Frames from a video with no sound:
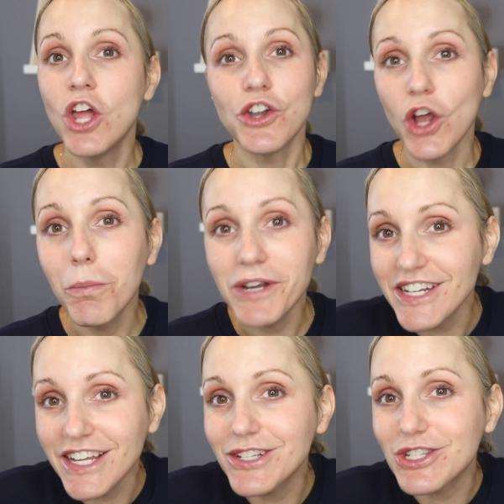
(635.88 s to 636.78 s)
nobody
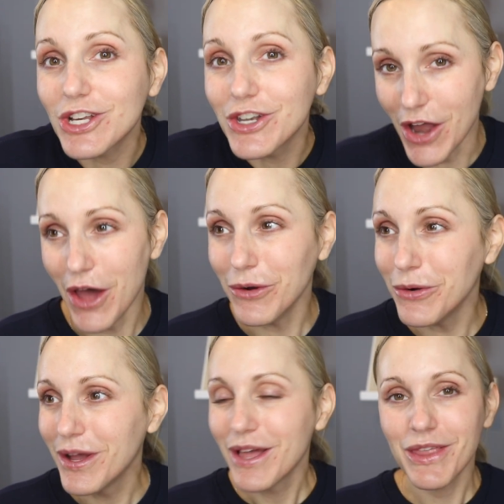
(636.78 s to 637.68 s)
needs to
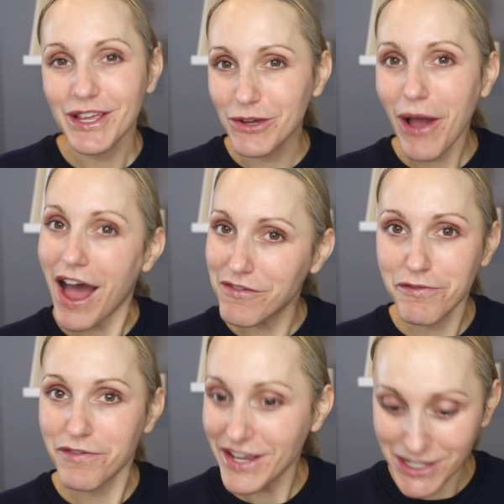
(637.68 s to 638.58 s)
know that you have a
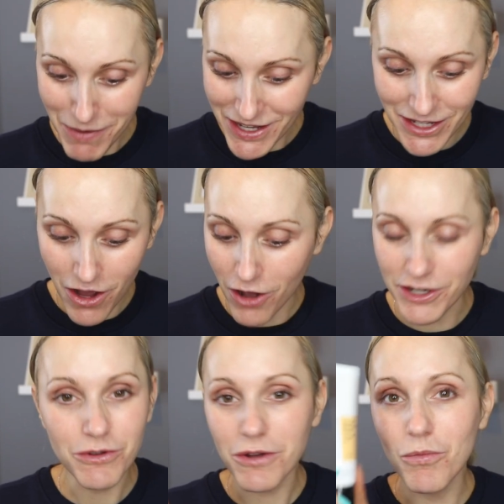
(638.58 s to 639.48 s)
face mask on.
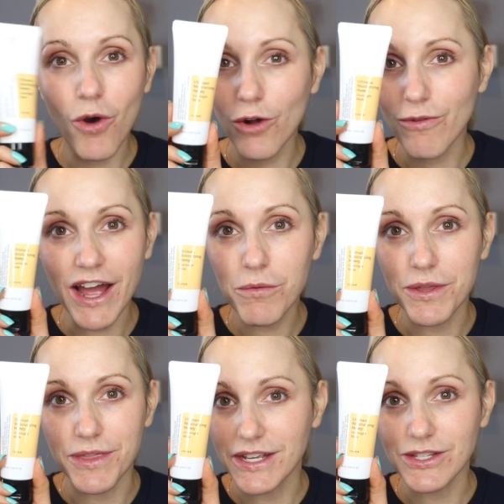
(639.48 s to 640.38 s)
You can walk around
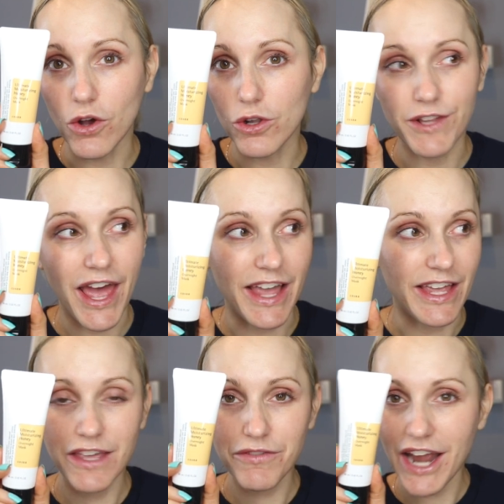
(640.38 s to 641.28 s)
with this all day,
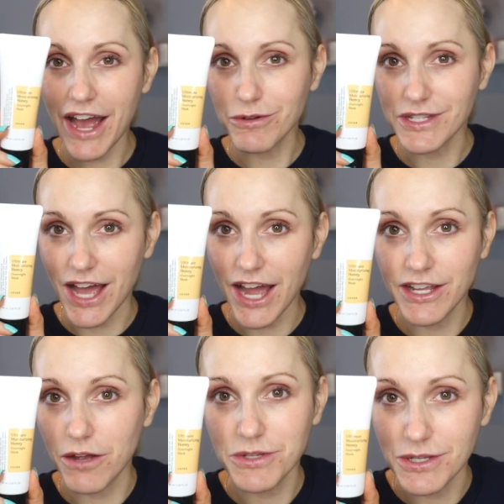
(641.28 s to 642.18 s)
even outside,
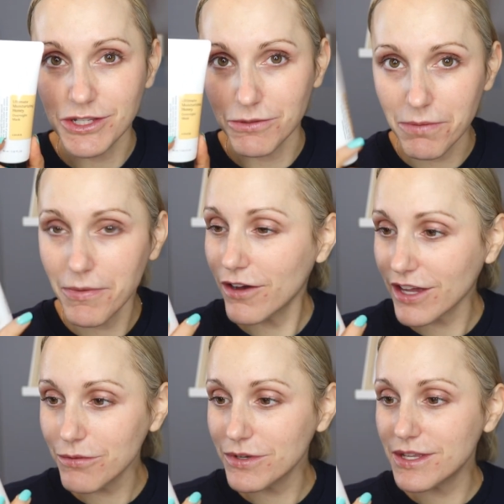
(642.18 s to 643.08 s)
go to the
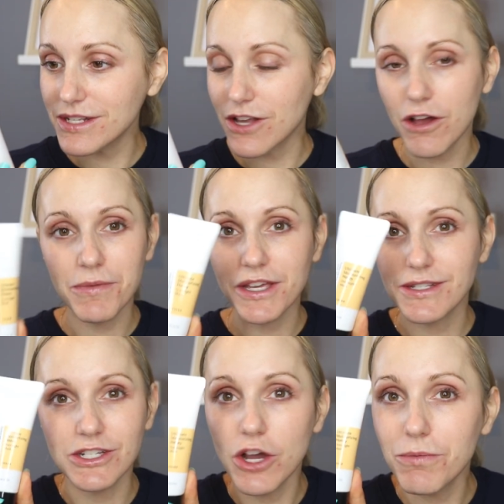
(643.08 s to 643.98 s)
supermarket with this on
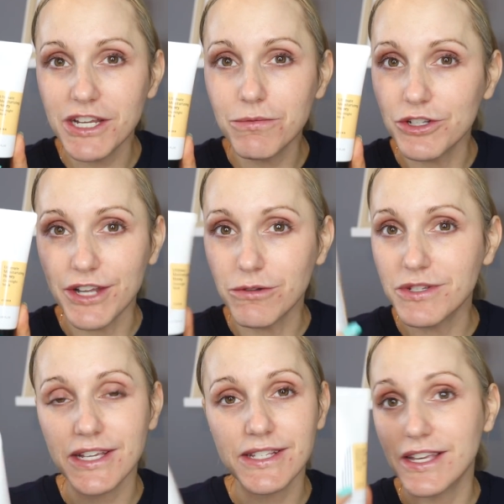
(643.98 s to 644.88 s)
because nobody will
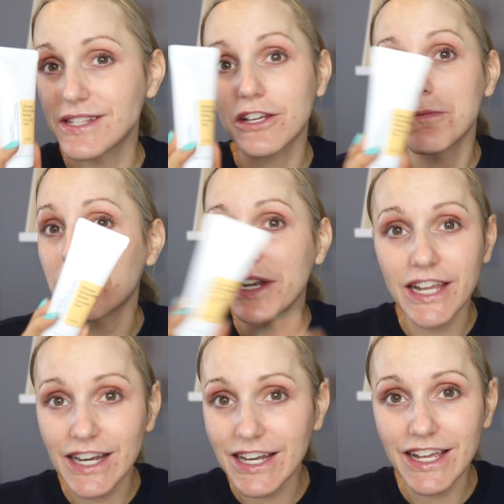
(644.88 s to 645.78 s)
notice. It's a
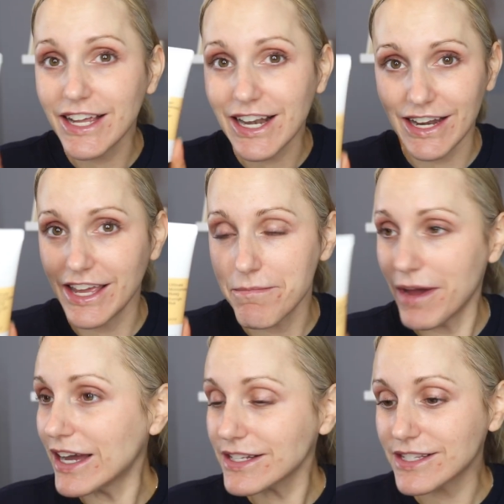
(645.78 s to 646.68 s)
completely clear
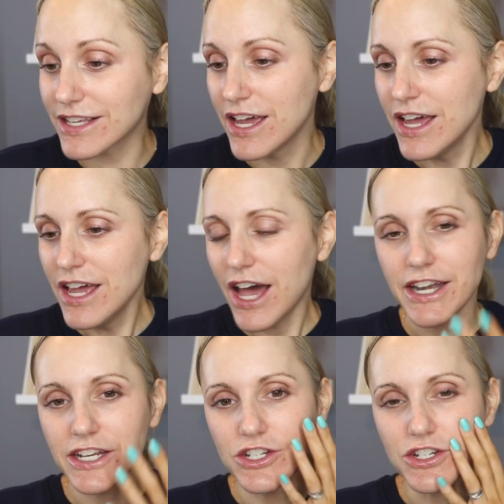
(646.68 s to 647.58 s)
mask
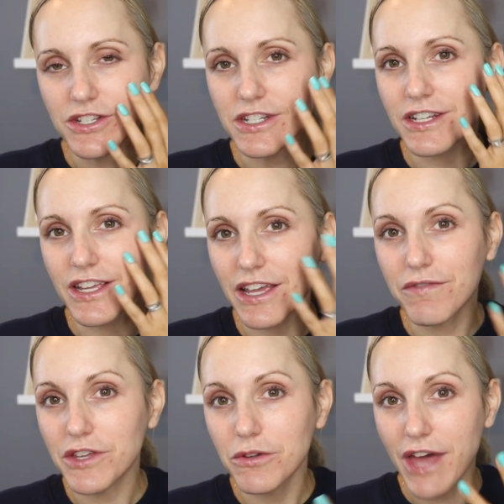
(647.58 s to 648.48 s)
and it doesn't
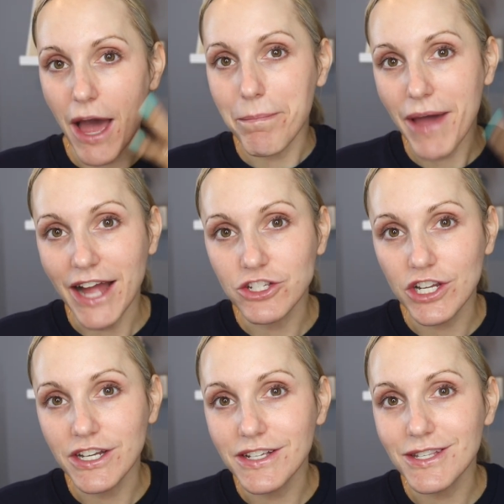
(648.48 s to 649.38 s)
give you that
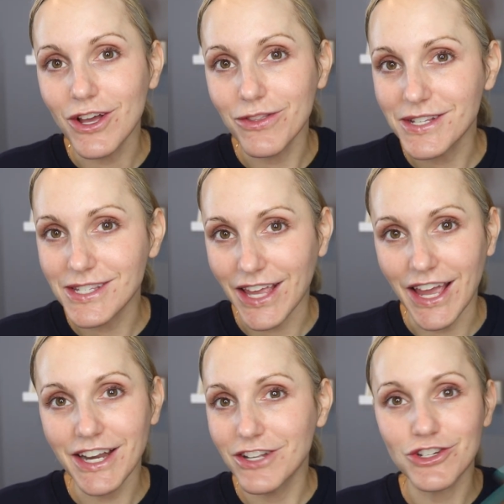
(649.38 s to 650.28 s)
patchiness on the
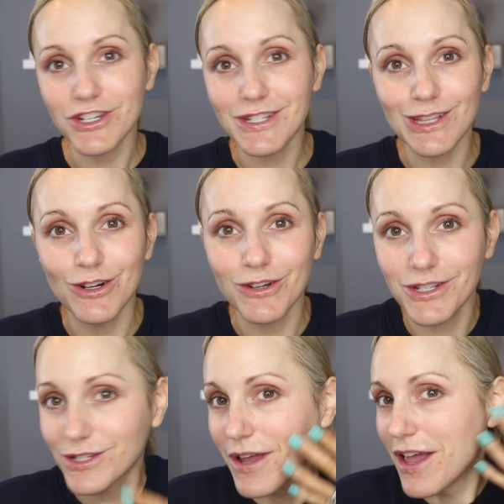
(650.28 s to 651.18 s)
skin. It just
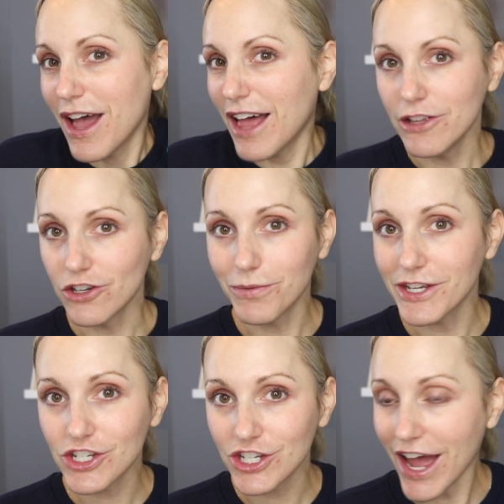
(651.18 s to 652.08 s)
looks a little
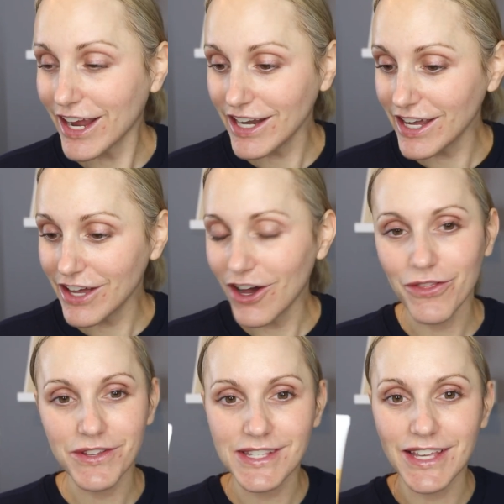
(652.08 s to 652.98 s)
bit shinier
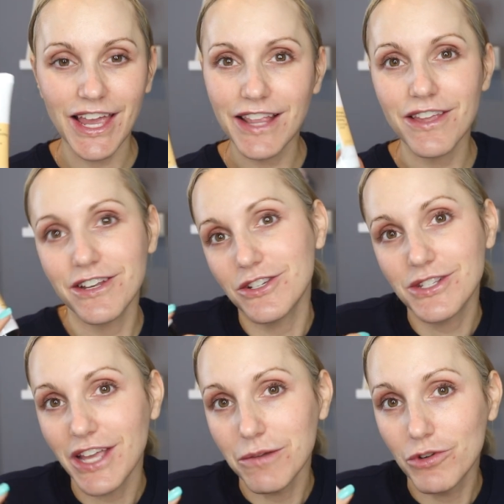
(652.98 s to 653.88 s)
on the skin than your
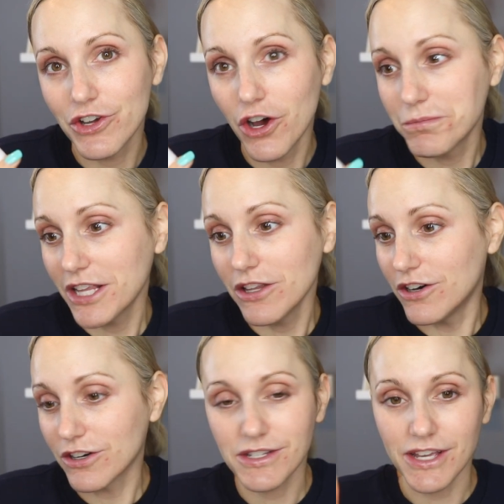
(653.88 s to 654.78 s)
skin would normally
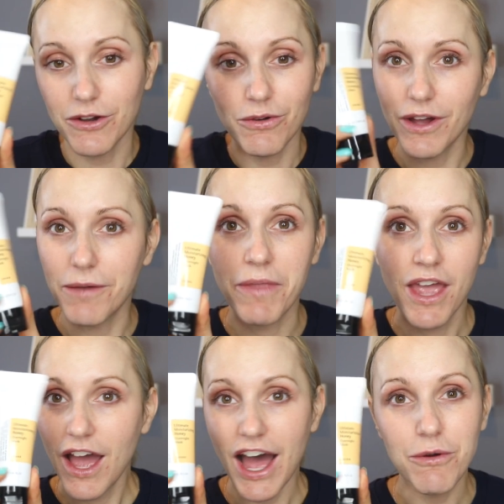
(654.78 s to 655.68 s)
look. So um,
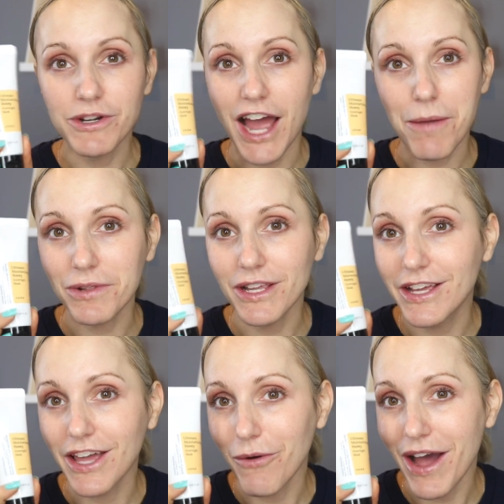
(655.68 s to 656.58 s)
I would happily
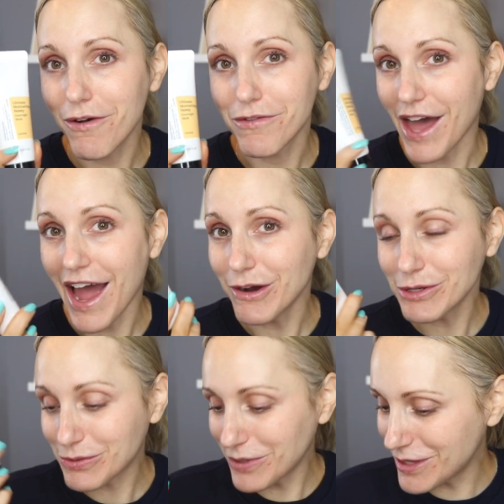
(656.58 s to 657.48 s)
go out of the
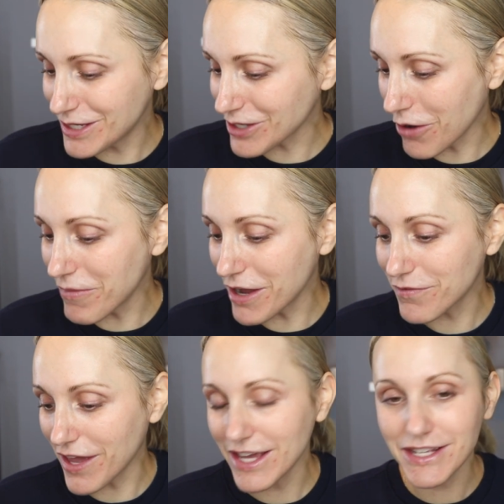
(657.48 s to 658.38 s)
house with this on my
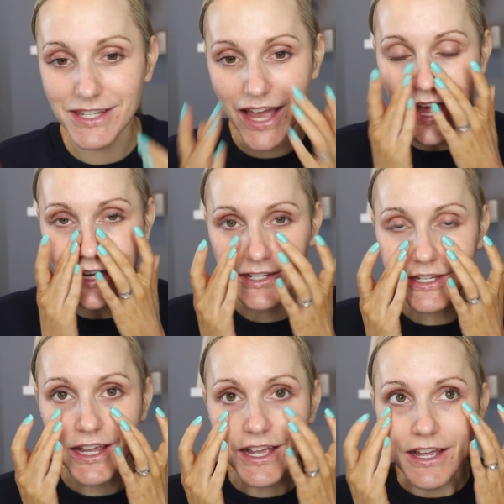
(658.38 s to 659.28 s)
face and
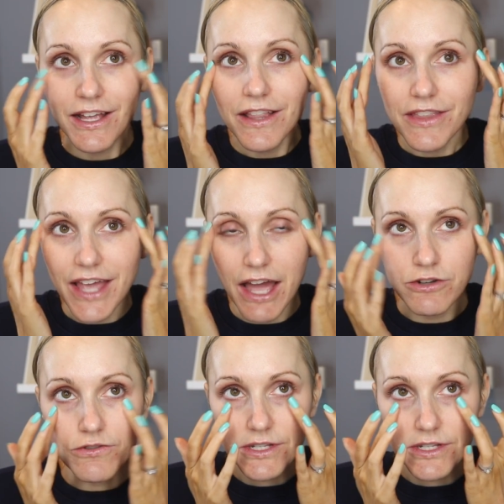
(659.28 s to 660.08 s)
the end